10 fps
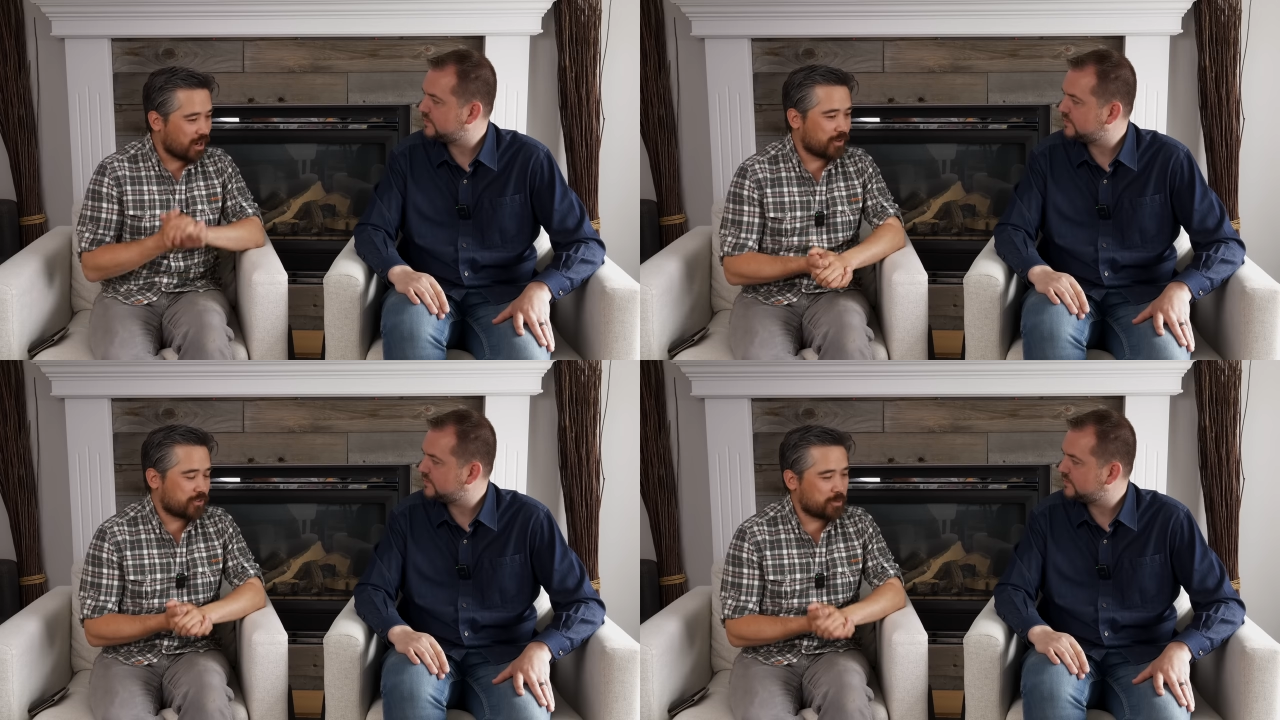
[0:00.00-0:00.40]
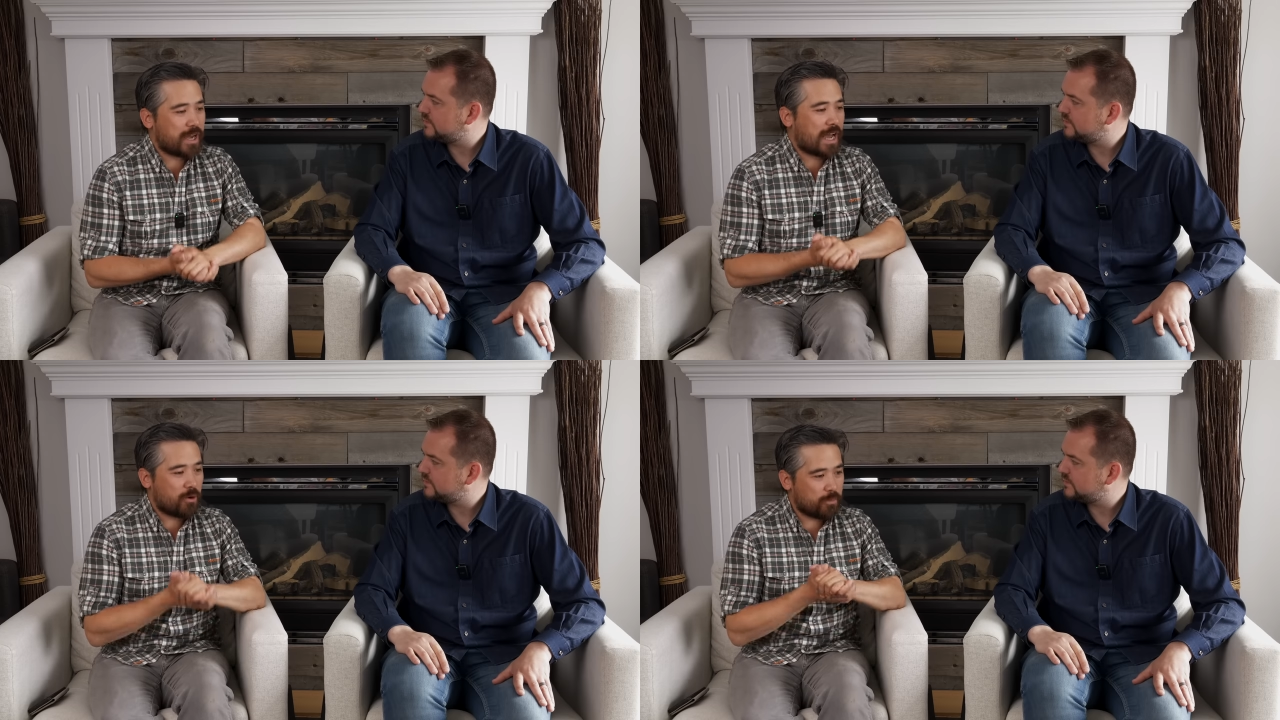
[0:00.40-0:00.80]
Speaker 1: often about
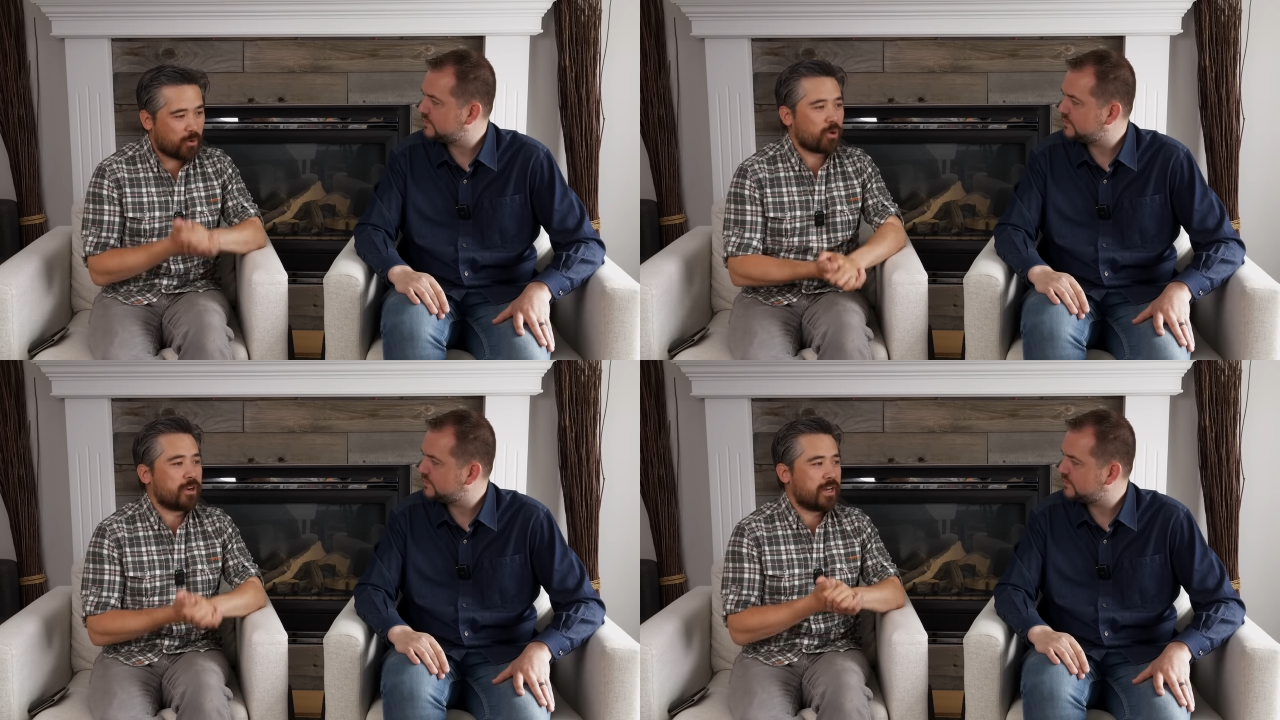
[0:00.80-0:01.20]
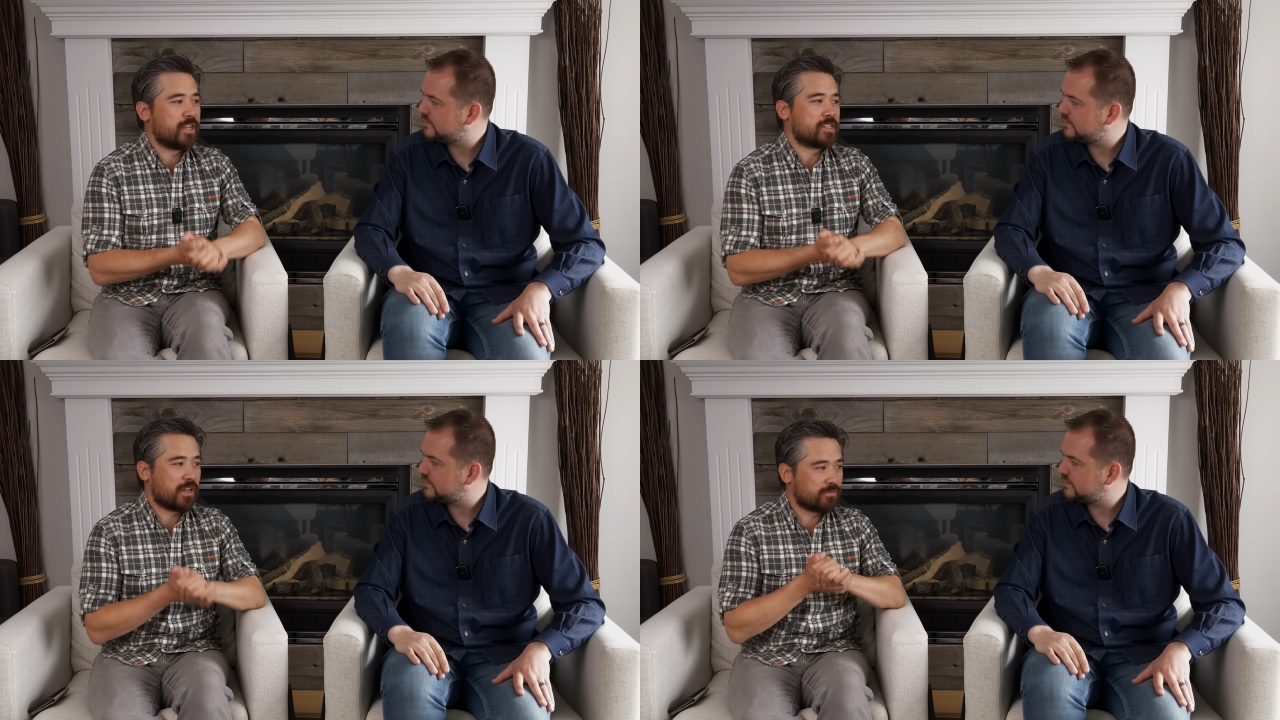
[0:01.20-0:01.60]
how important it is
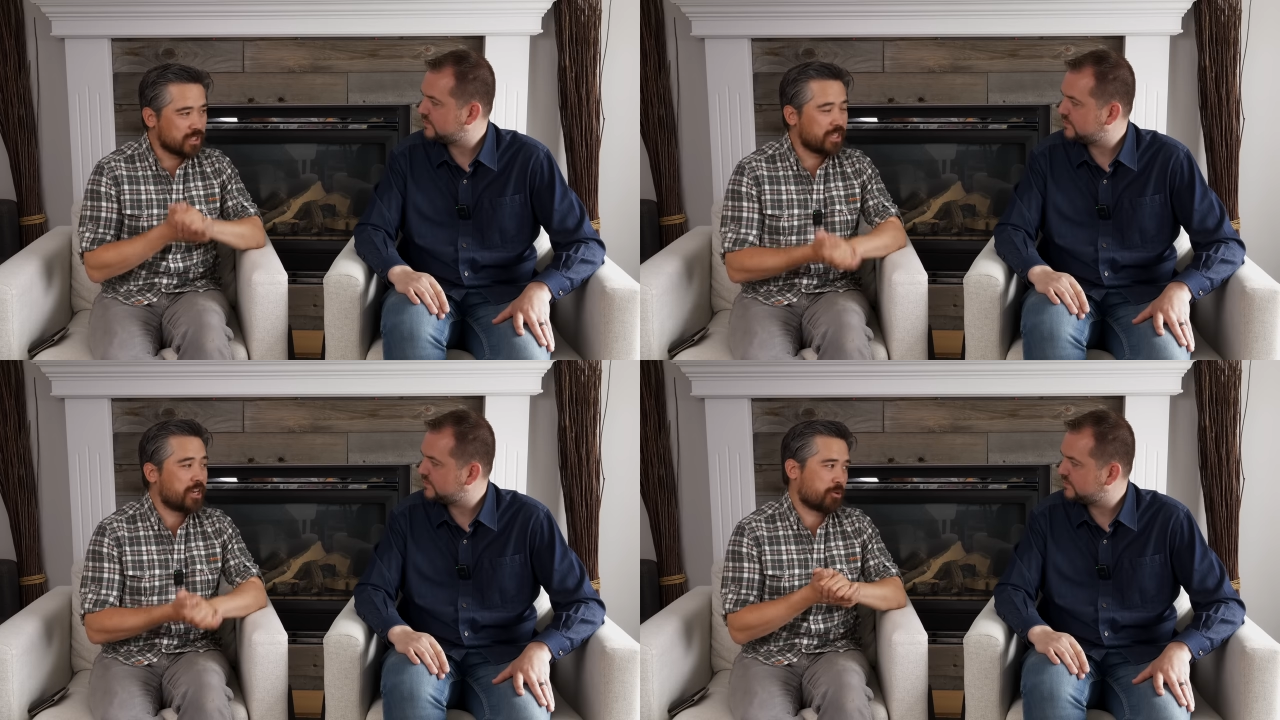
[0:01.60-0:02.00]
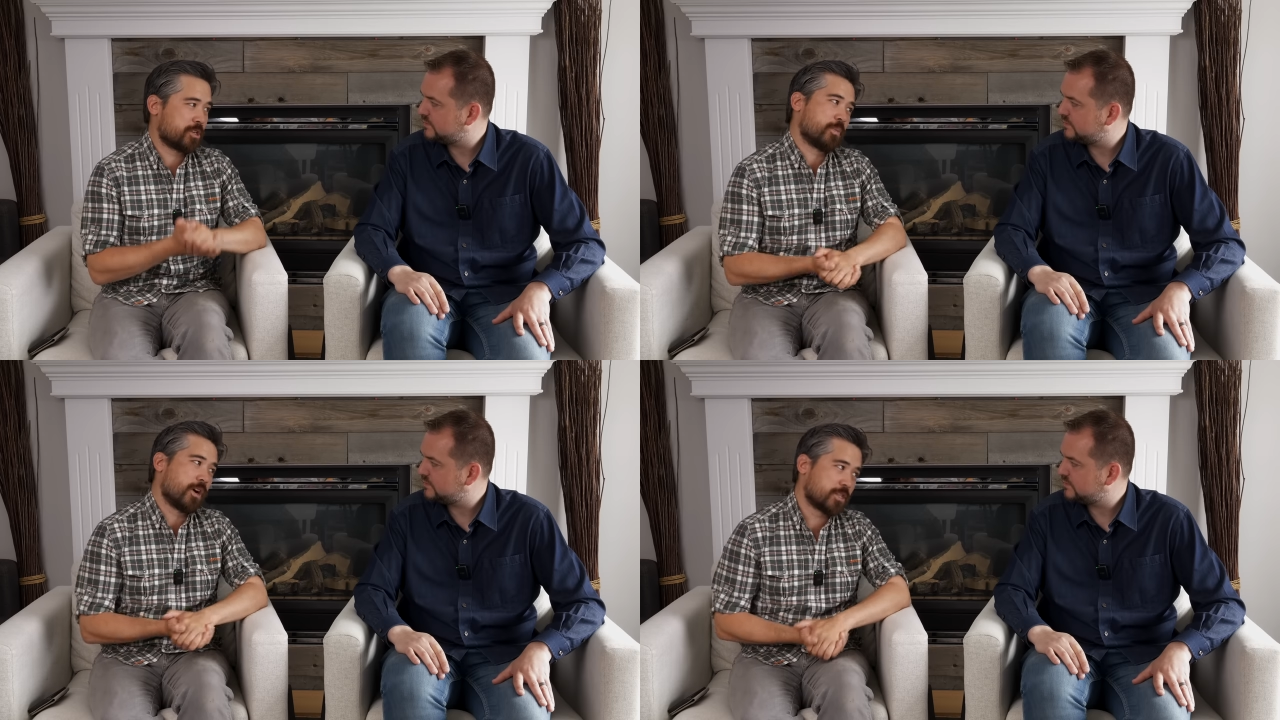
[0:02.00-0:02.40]
to have linear
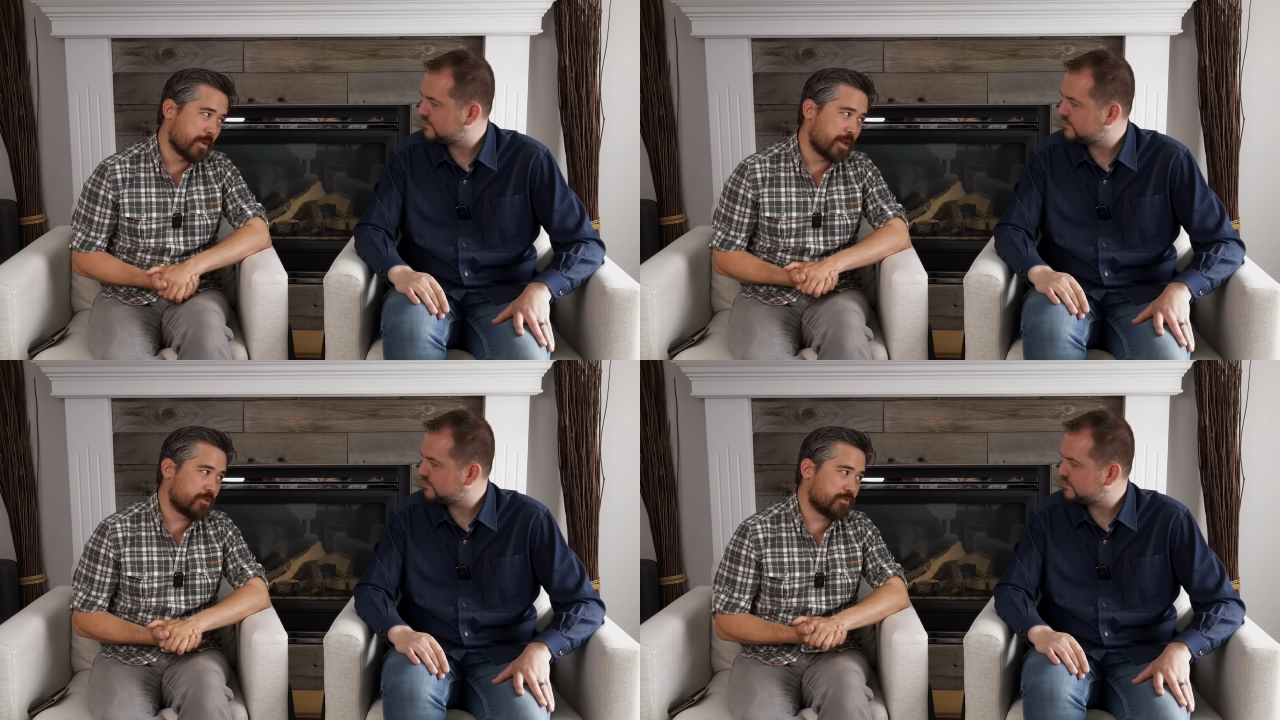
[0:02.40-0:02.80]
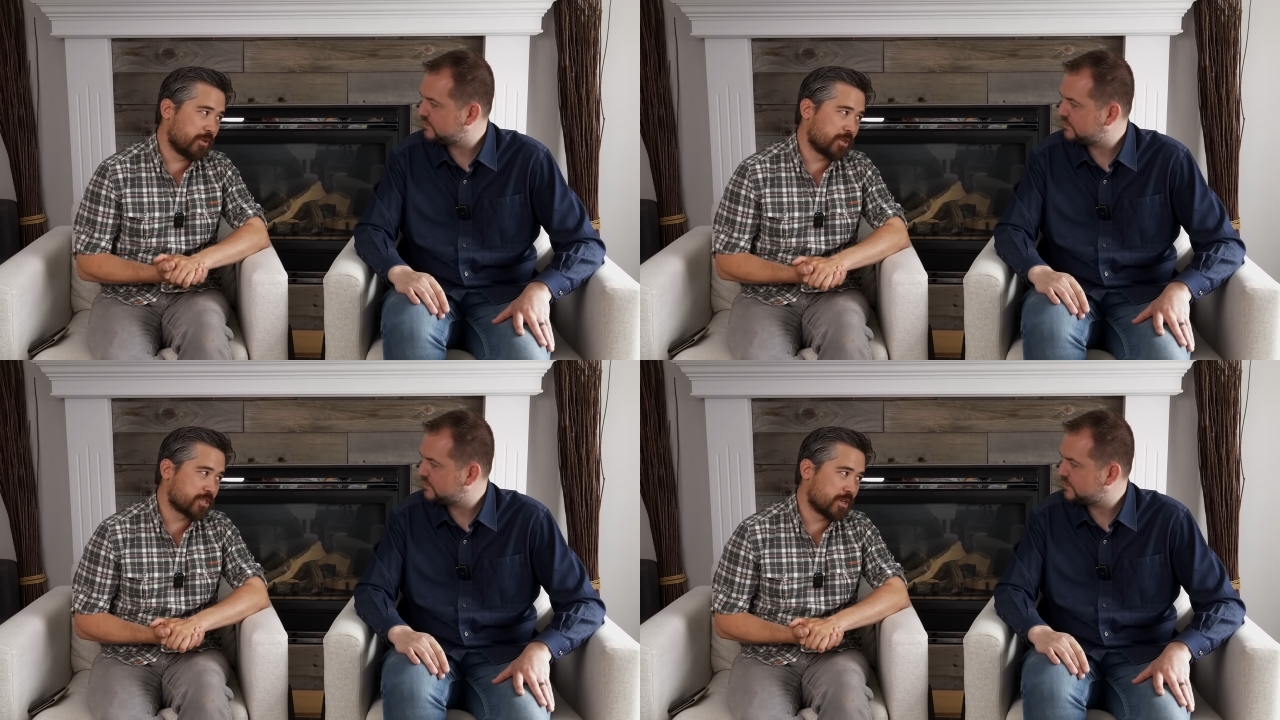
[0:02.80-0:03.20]
response manual
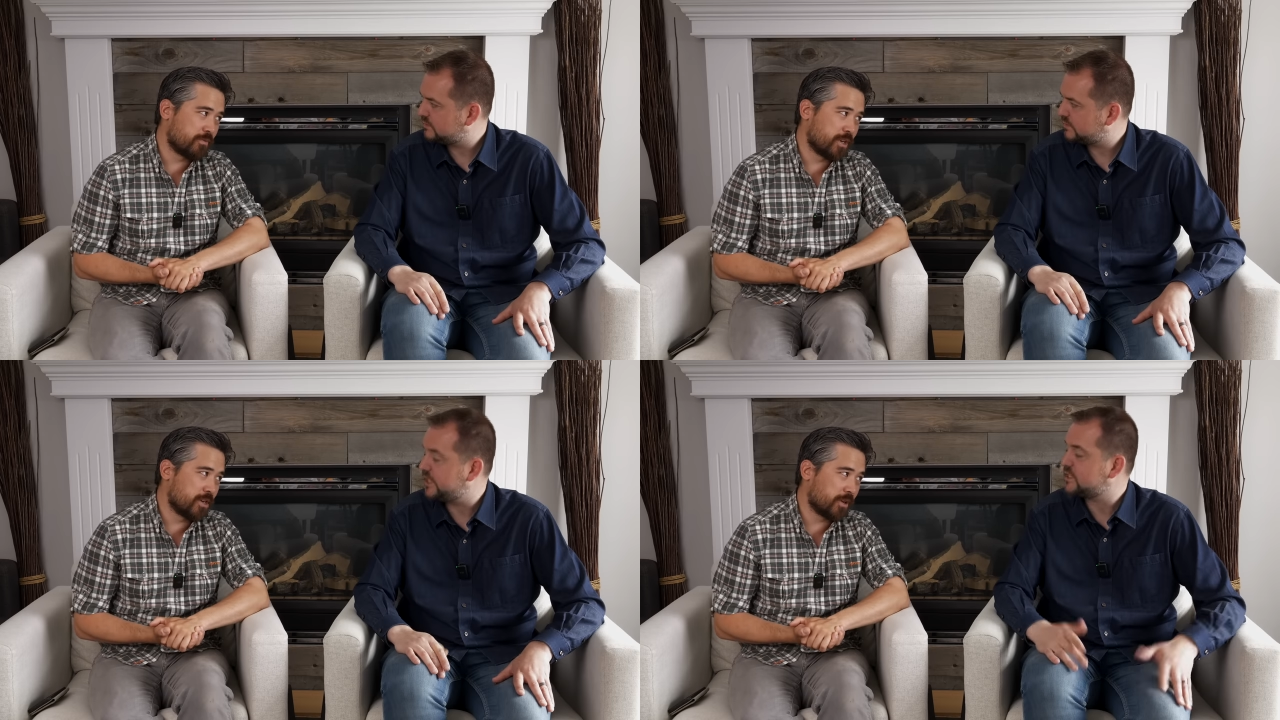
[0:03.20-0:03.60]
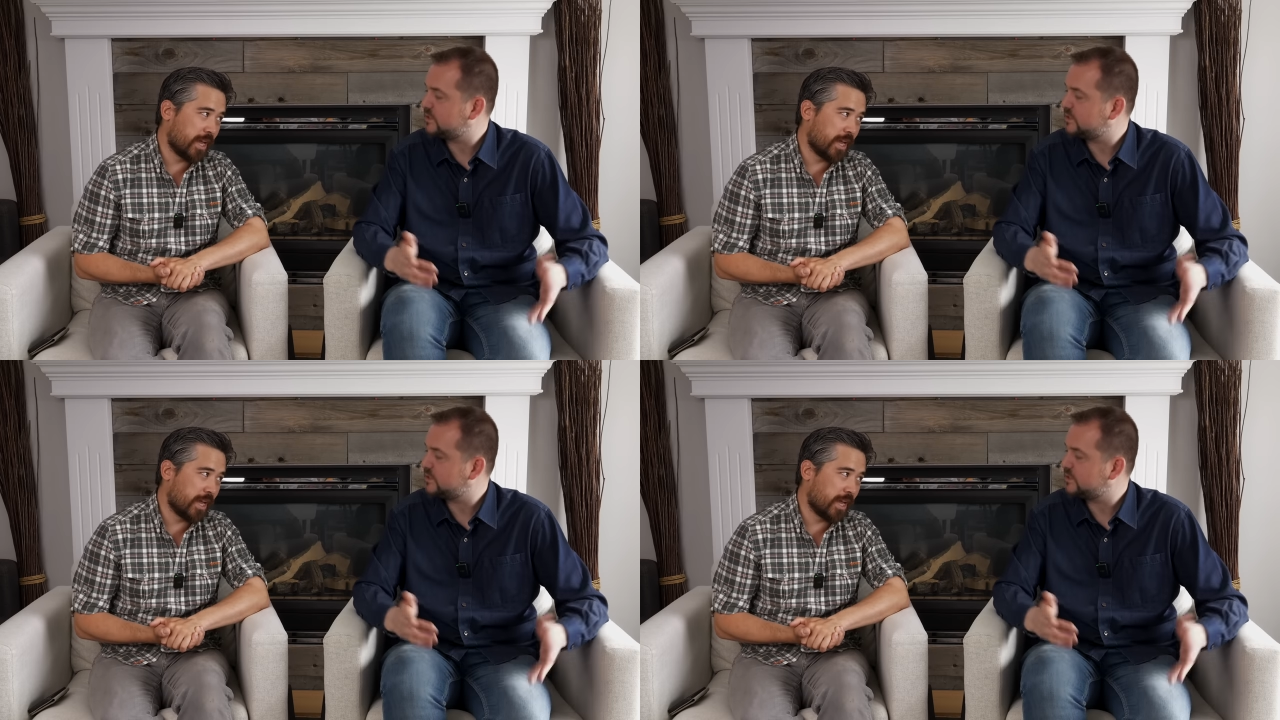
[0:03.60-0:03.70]
focus on video yes.